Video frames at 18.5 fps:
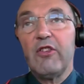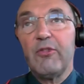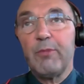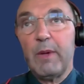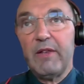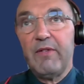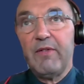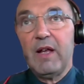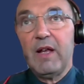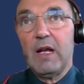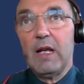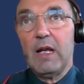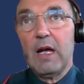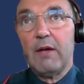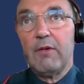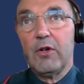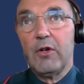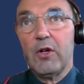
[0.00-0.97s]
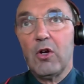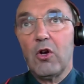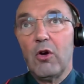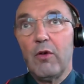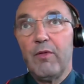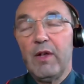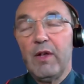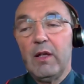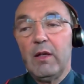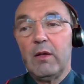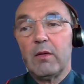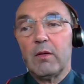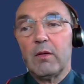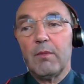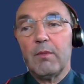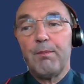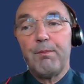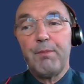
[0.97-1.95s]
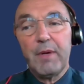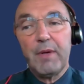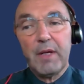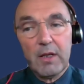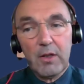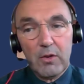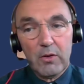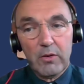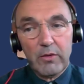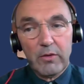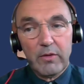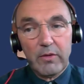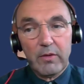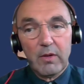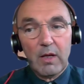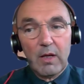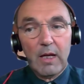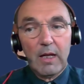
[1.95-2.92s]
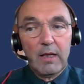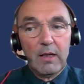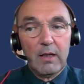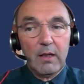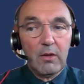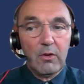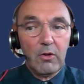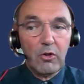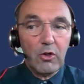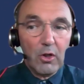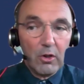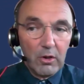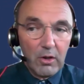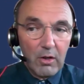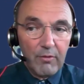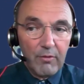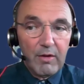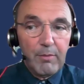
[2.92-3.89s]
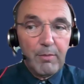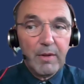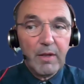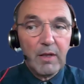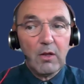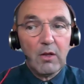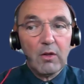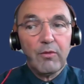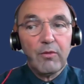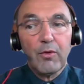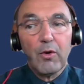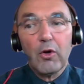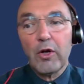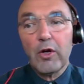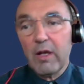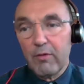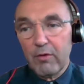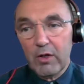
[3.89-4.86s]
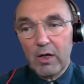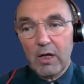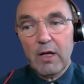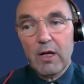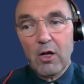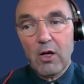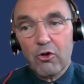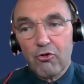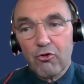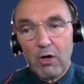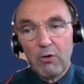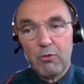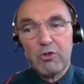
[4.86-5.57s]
specifically at the COVID period and the non-COVID period for a given clinical trial,